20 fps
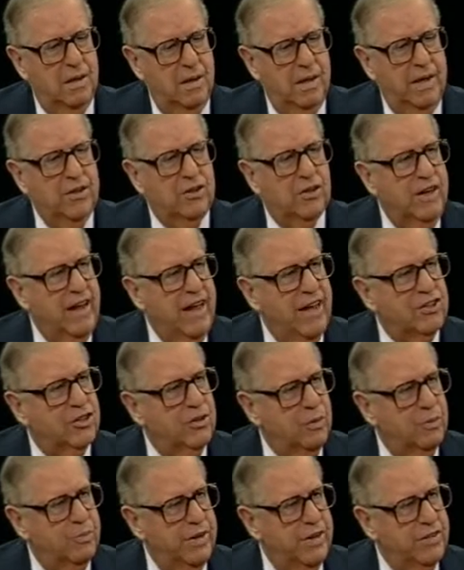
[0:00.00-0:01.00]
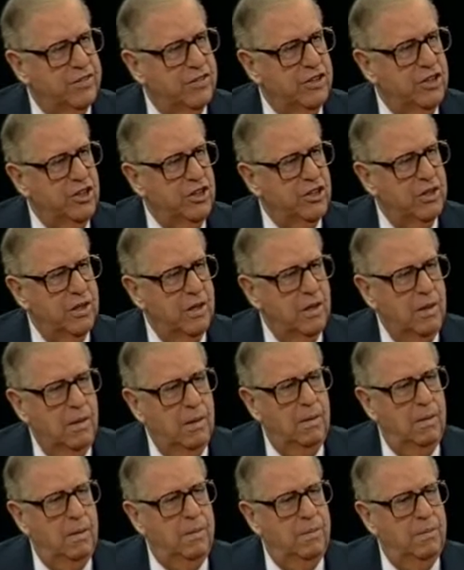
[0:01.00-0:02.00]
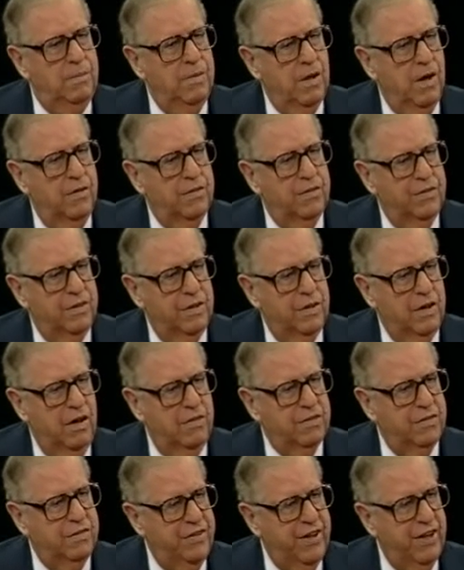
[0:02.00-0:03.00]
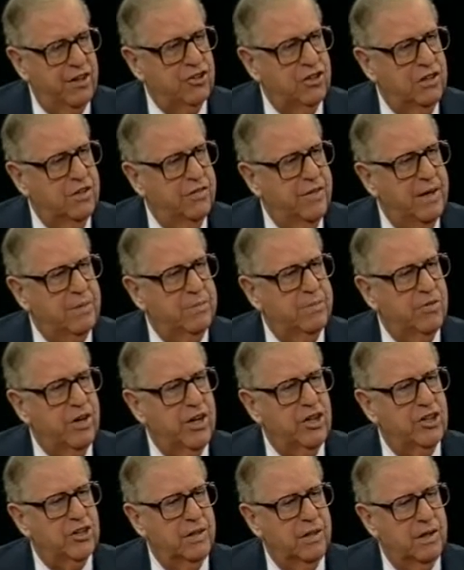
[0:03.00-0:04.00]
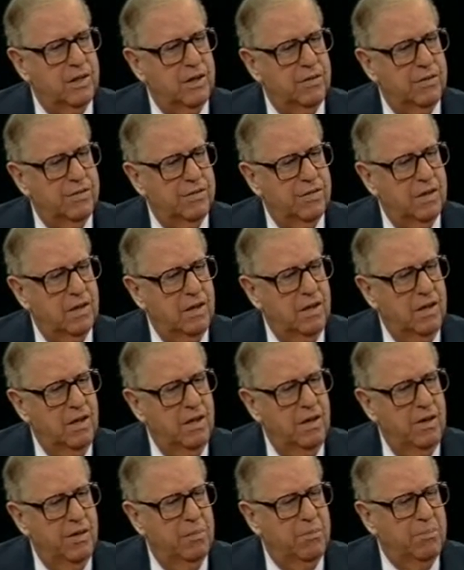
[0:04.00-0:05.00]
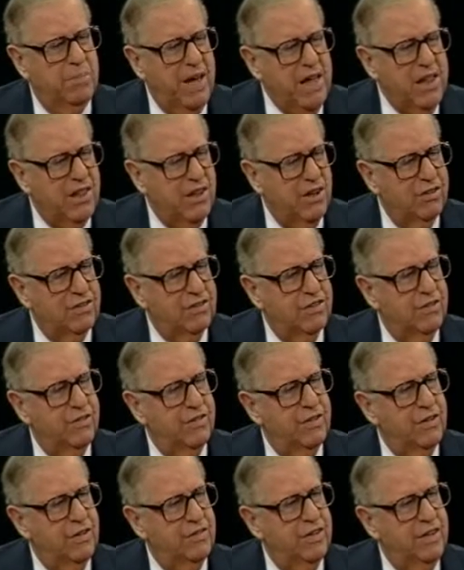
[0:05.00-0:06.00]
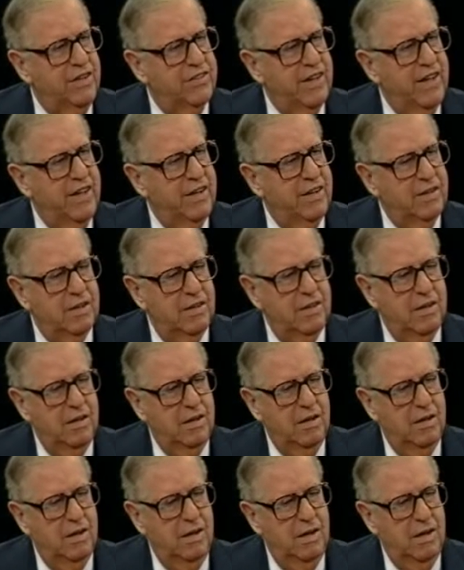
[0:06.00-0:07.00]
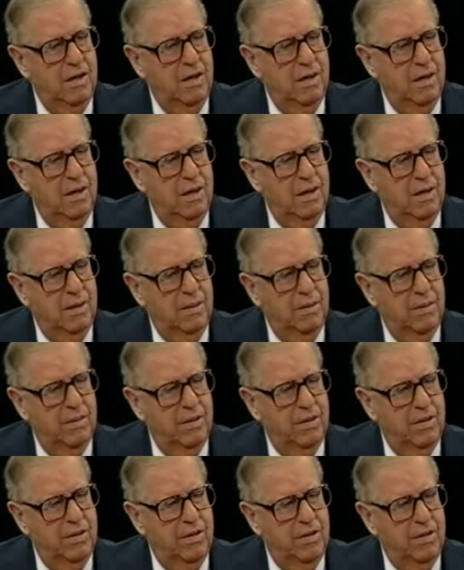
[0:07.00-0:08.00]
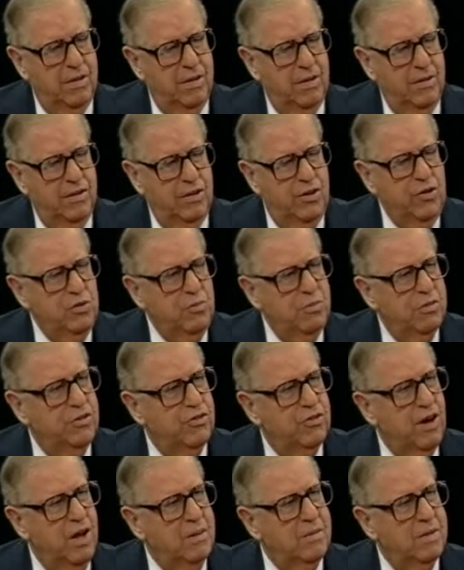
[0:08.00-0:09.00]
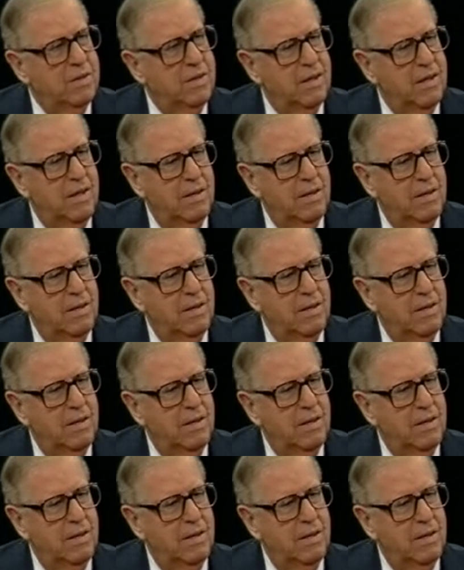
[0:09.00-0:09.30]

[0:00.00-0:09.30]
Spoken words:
international prestige, of affection, of admiration, and of the pathos of his end, the human drama.